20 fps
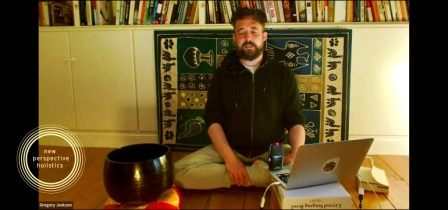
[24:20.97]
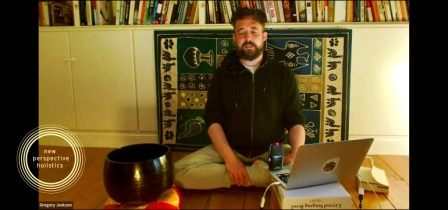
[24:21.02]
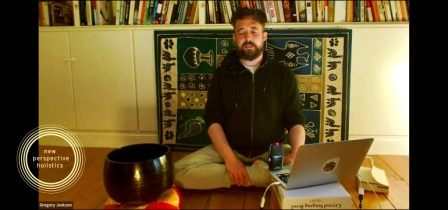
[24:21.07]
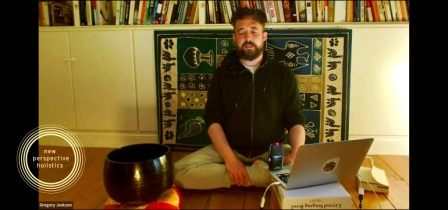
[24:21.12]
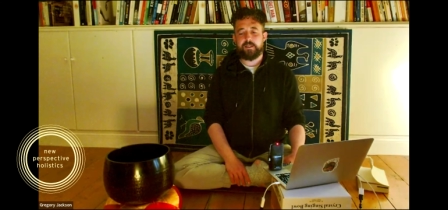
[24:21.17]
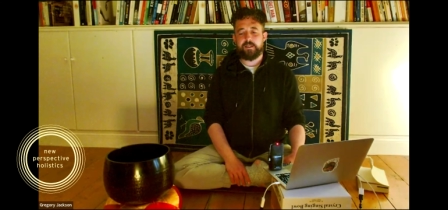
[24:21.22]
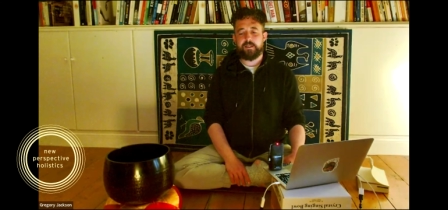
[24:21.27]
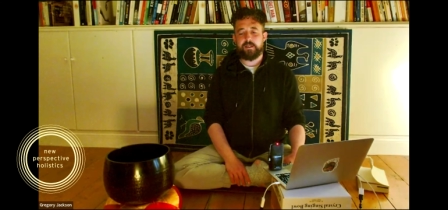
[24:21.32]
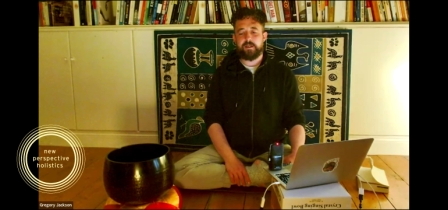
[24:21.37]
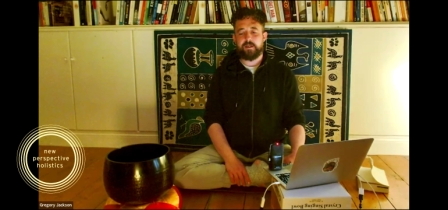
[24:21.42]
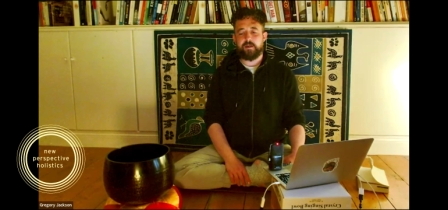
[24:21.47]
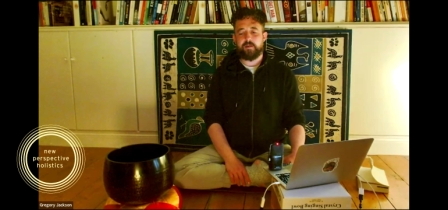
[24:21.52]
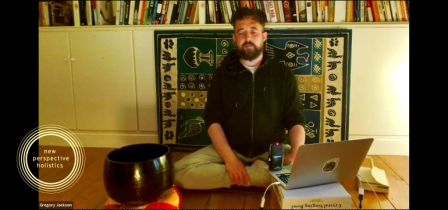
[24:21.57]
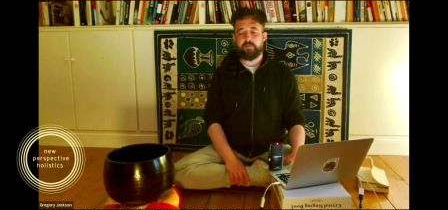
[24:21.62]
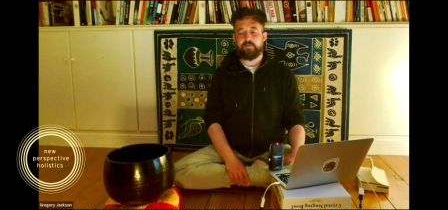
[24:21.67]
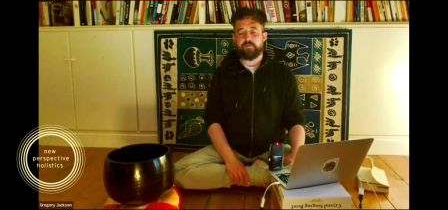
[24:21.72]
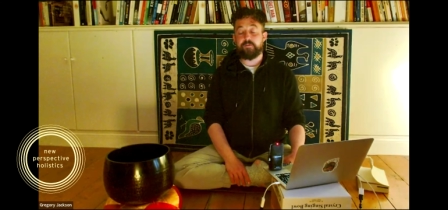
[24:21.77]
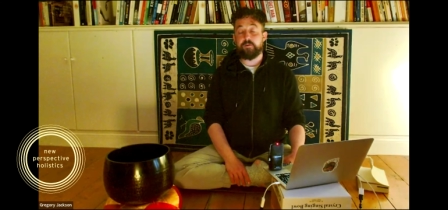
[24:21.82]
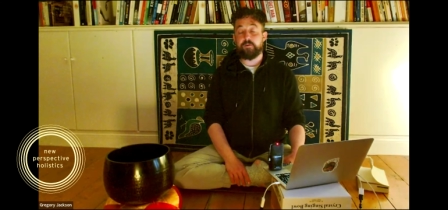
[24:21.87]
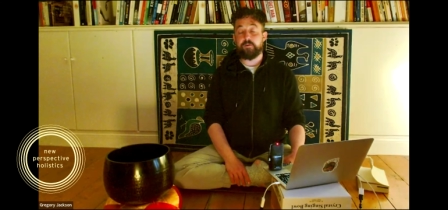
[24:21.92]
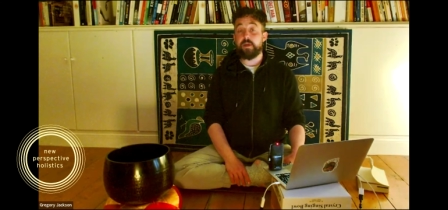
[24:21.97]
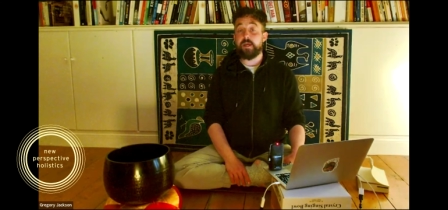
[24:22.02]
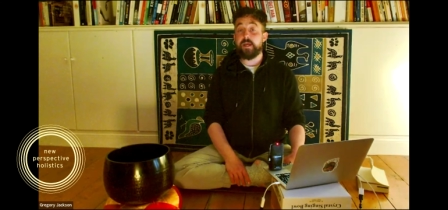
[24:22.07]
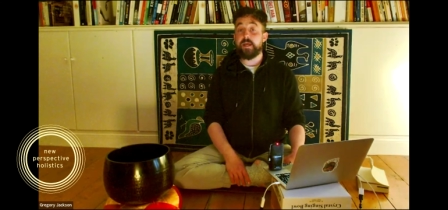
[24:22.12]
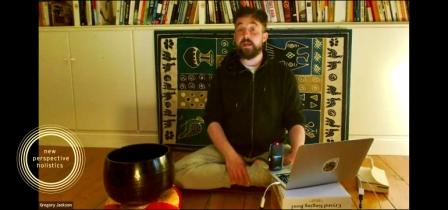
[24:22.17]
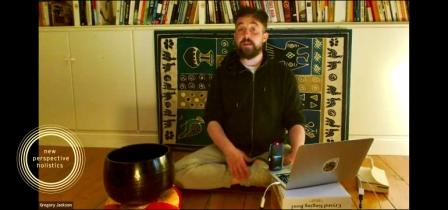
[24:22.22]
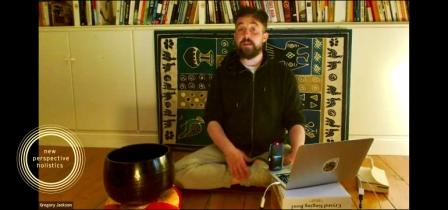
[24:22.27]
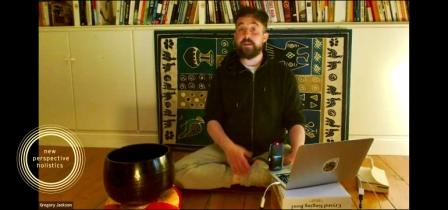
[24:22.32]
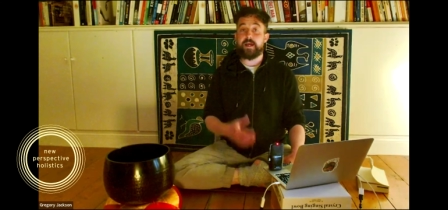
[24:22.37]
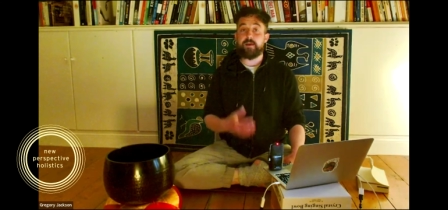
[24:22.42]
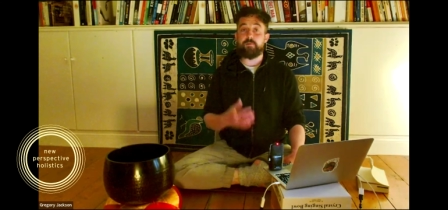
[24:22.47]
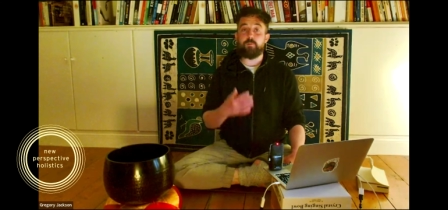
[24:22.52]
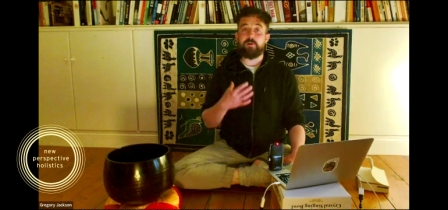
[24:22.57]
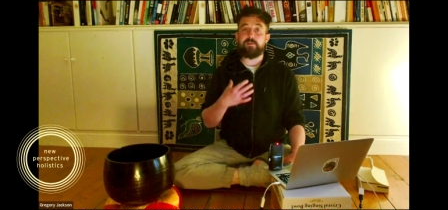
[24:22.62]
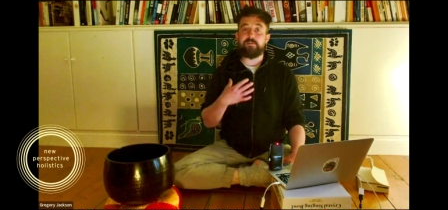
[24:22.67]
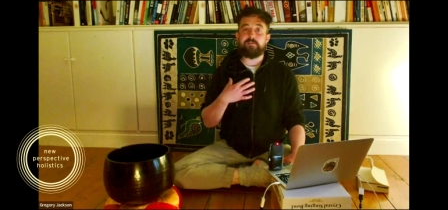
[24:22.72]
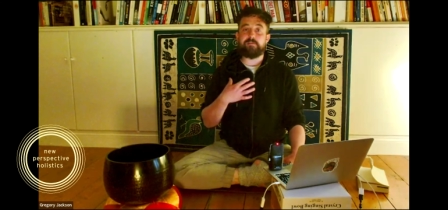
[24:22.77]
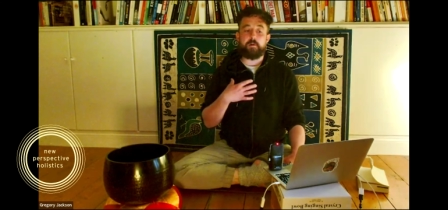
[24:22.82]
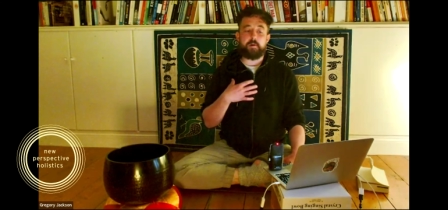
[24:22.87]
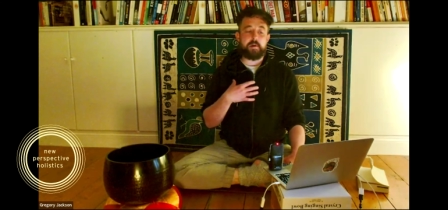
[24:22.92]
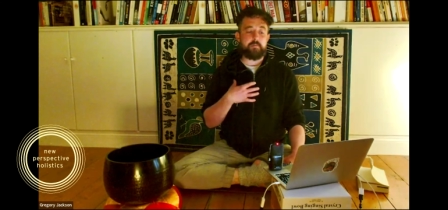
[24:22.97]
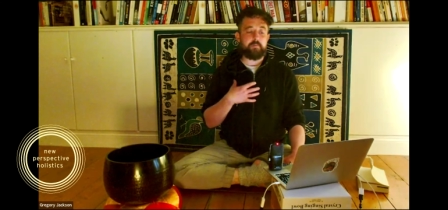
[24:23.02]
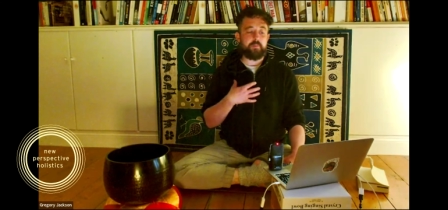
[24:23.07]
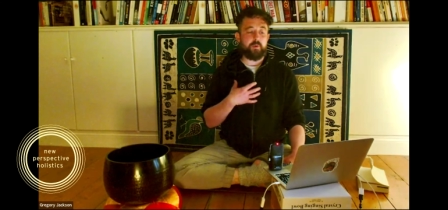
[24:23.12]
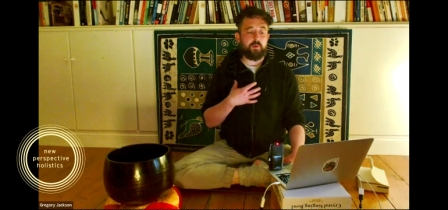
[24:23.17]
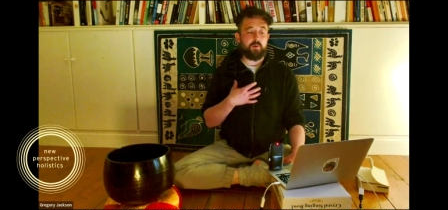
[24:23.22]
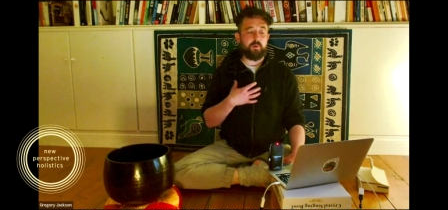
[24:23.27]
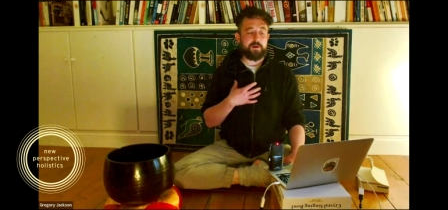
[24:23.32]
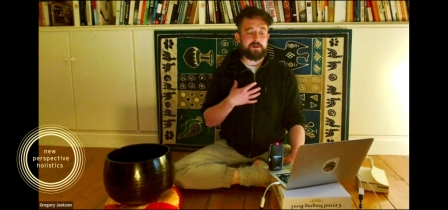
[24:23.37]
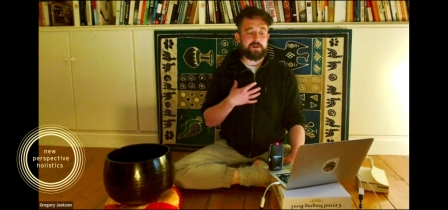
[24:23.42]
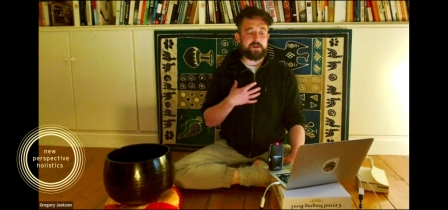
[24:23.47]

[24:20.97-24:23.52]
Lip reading: But for me, then, what's very important